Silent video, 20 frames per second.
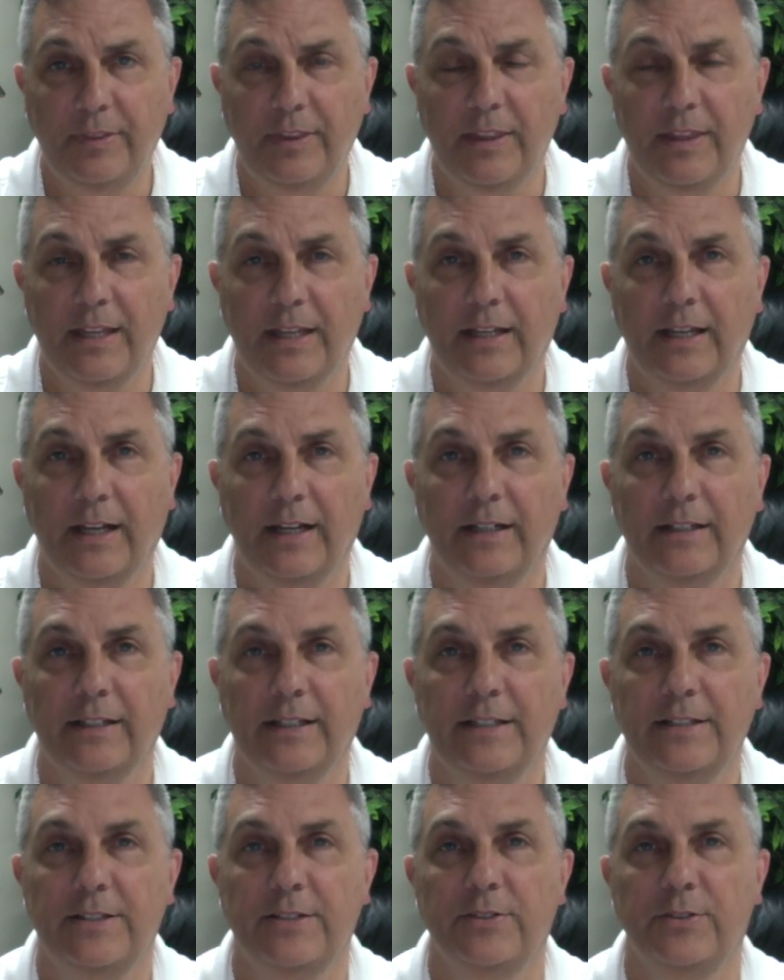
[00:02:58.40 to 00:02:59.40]
that kind of
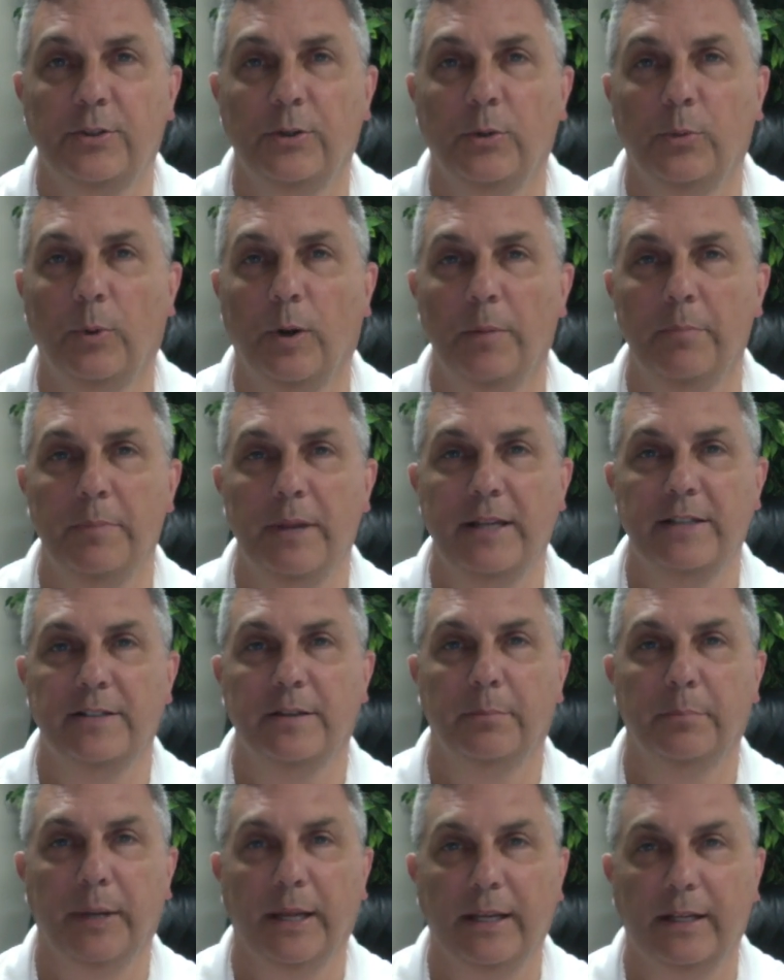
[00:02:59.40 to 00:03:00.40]
leads us to what makes a
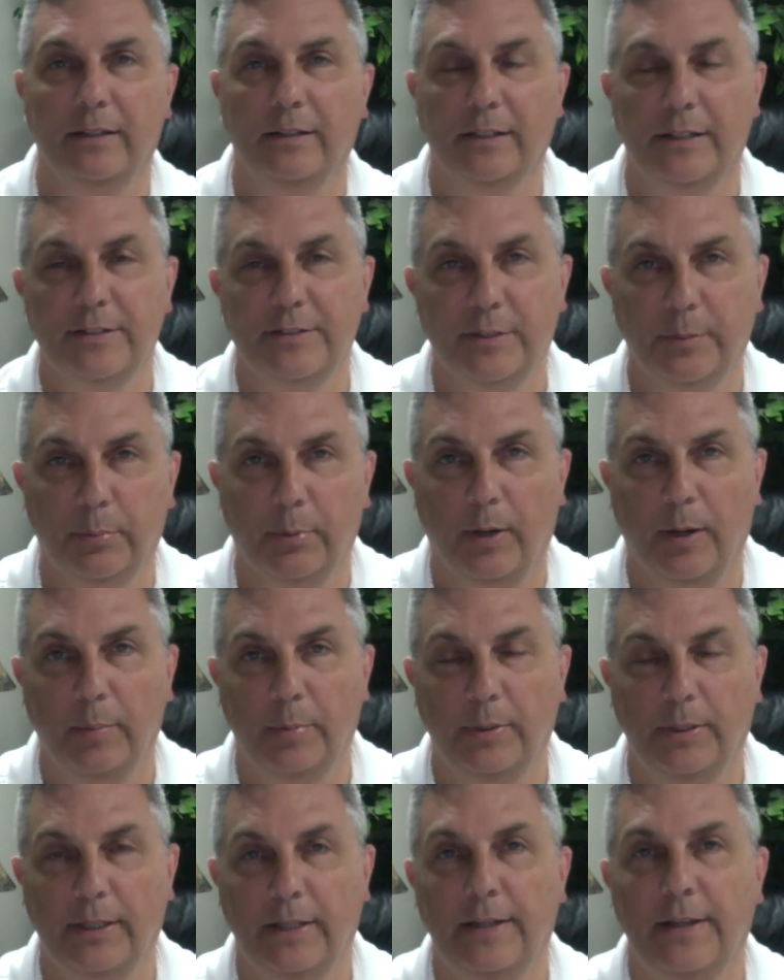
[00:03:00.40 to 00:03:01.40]
bank list a
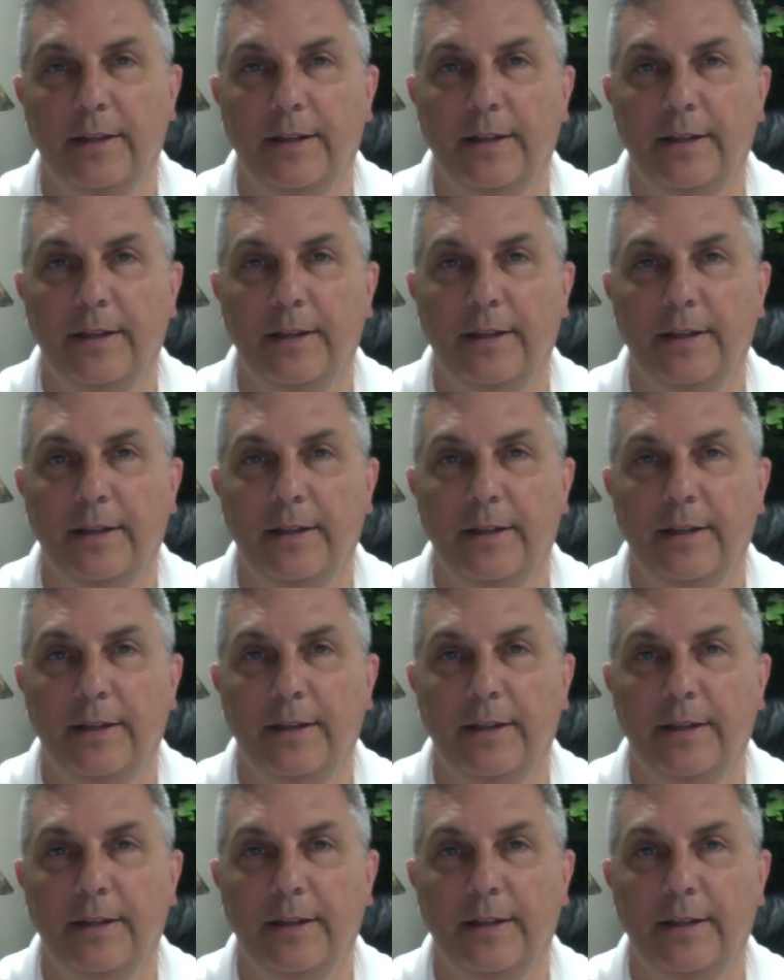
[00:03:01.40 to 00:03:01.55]
property.